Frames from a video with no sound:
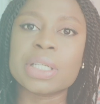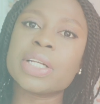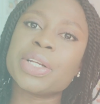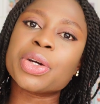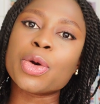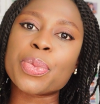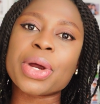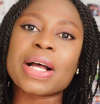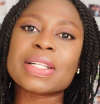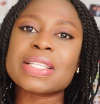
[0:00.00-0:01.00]
clinical
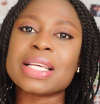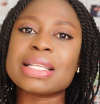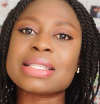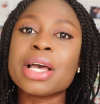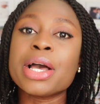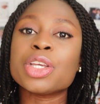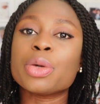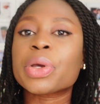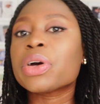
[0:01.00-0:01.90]
practice. You'll be